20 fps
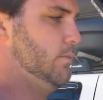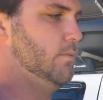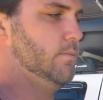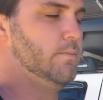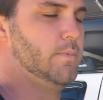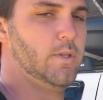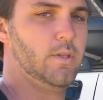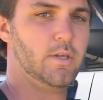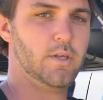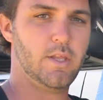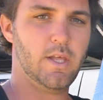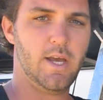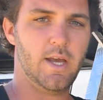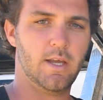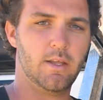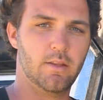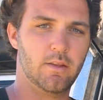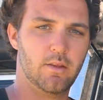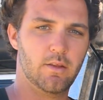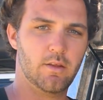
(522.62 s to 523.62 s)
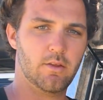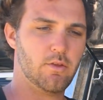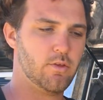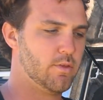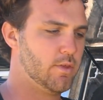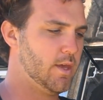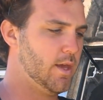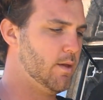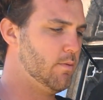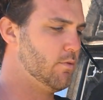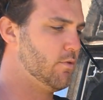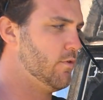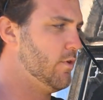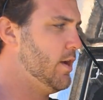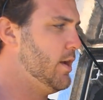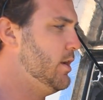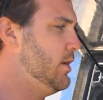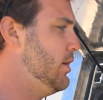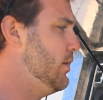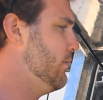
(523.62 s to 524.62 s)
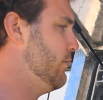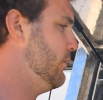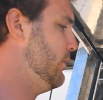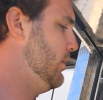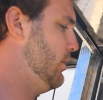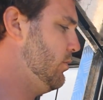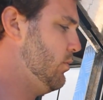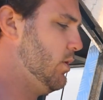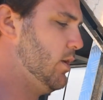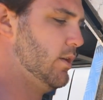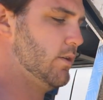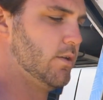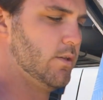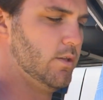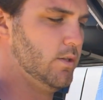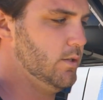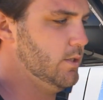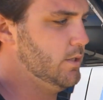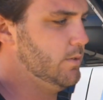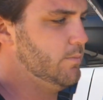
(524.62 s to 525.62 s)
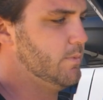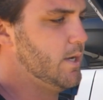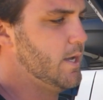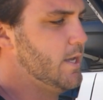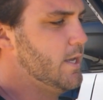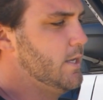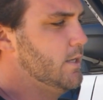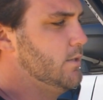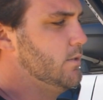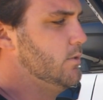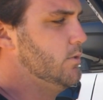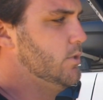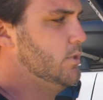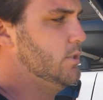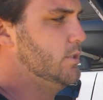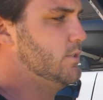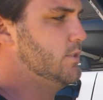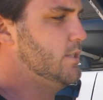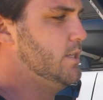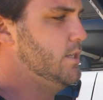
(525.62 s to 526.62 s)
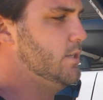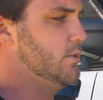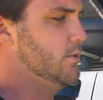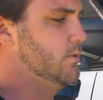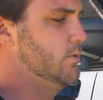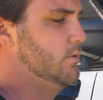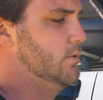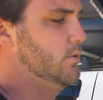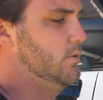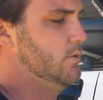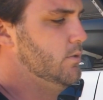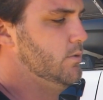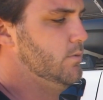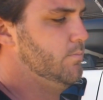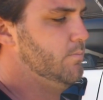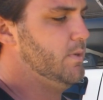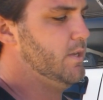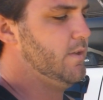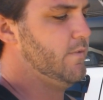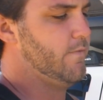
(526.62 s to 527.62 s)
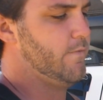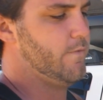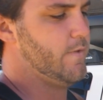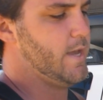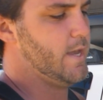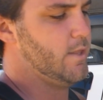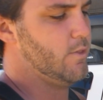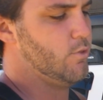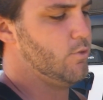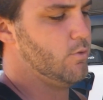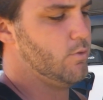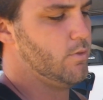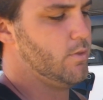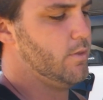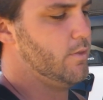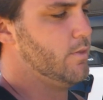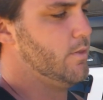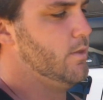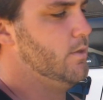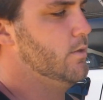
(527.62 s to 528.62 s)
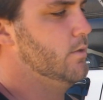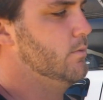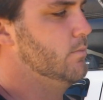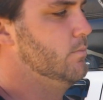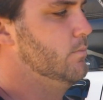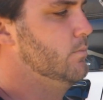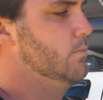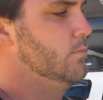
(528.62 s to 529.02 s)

but look at that, it just came straight off. And while I got the lid in my hand, look at the seal. Big fat juicy seal.